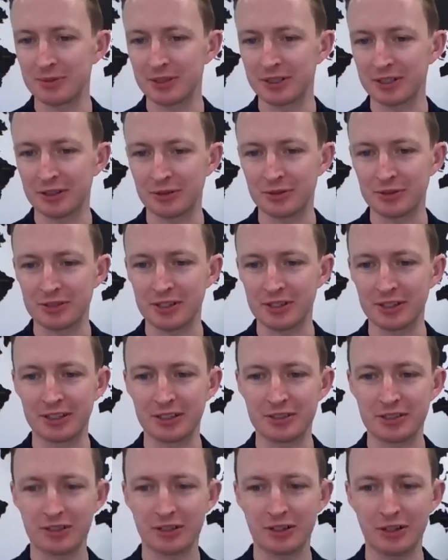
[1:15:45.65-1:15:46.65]
I always think
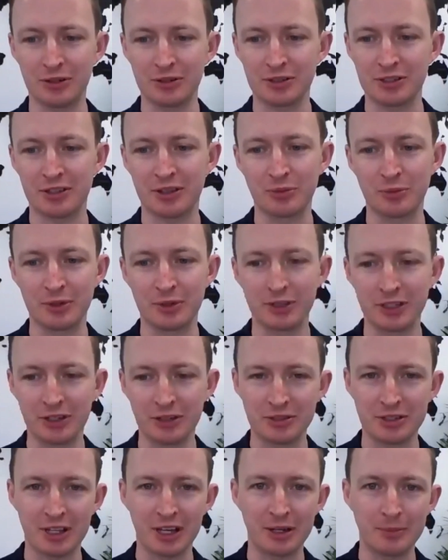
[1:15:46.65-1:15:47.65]
it's odd that we
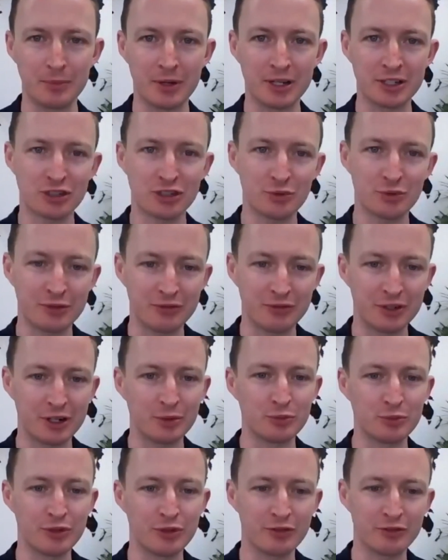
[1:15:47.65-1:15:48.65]
use that measure of
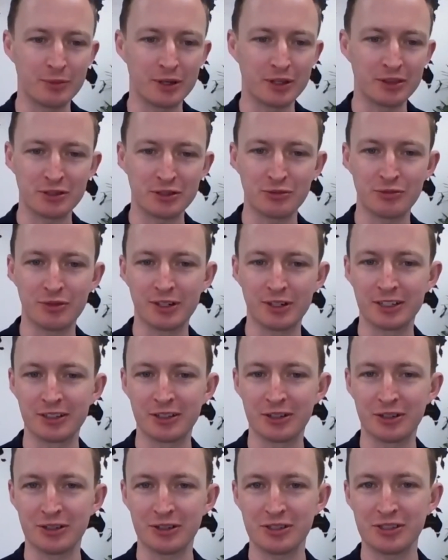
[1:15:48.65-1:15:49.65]
number of months running
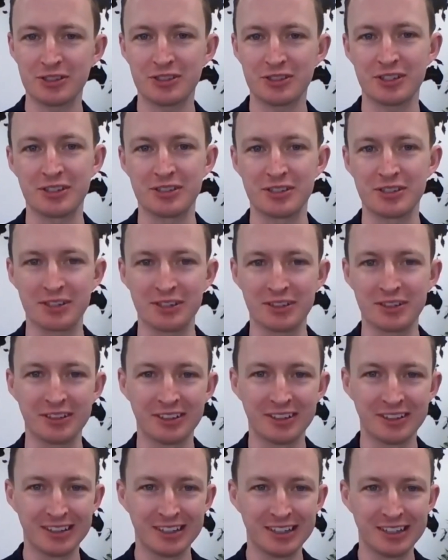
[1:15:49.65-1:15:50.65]
costs as a,
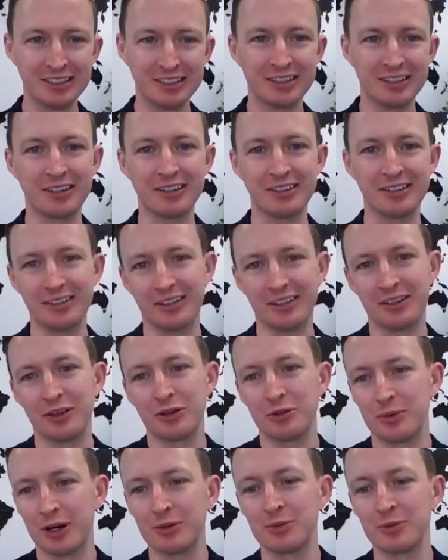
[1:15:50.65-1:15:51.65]
I know
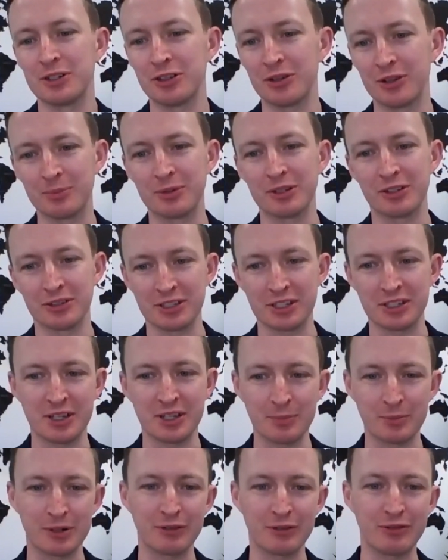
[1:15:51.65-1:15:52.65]
why we do it, because it
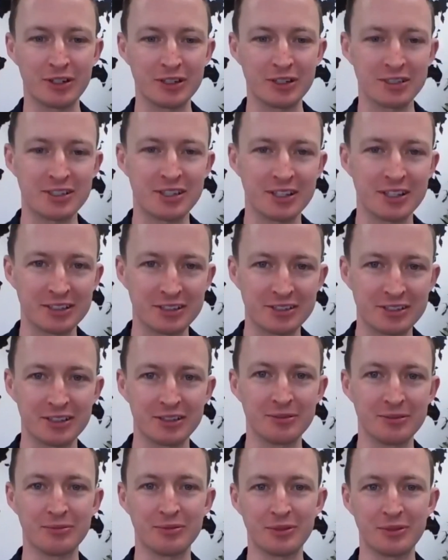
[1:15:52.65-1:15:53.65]
simplifies things,
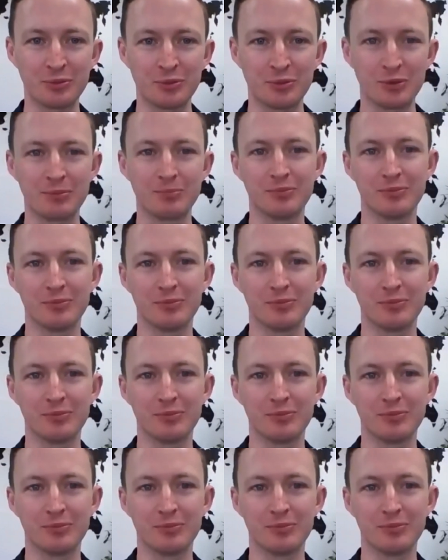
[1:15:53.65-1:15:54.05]
and we